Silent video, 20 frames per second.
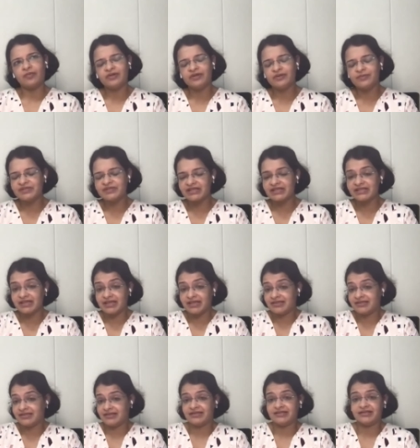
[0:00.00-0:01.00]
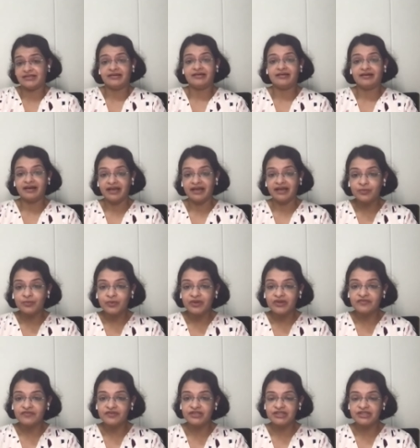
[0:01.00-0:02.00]
problems is a
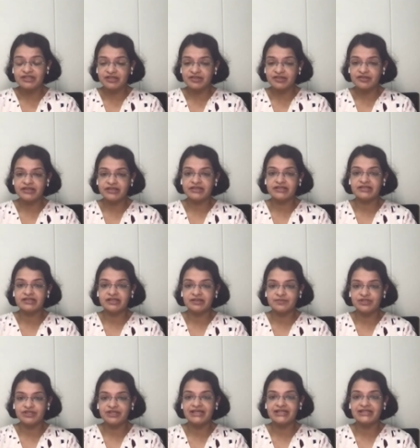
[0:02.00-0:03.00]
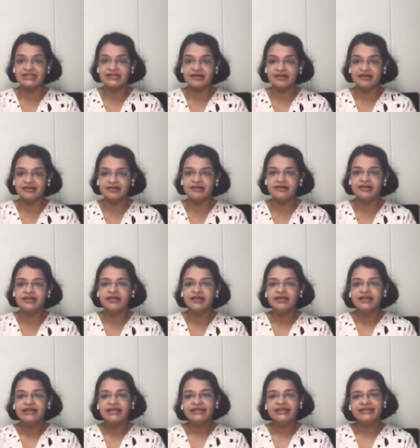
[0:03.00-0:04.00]
great way for decentralized teams to get started.
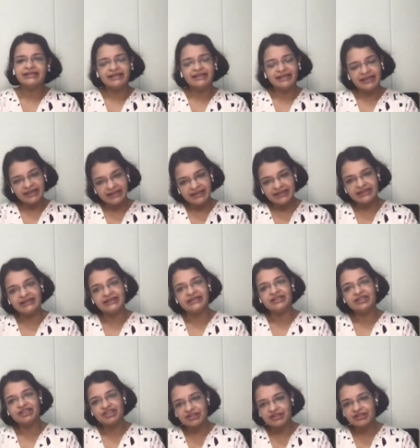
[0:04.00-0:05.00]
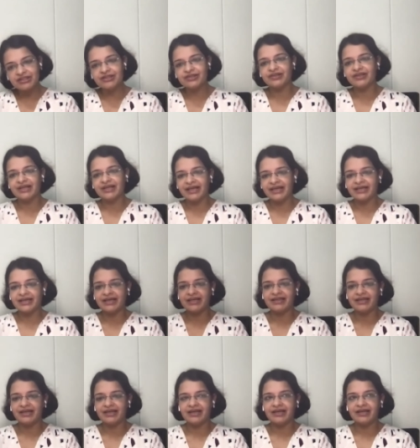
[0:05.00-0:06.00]
And in addition to
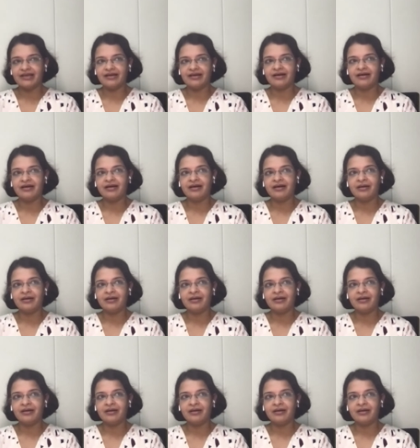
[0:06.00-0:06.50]
that, I think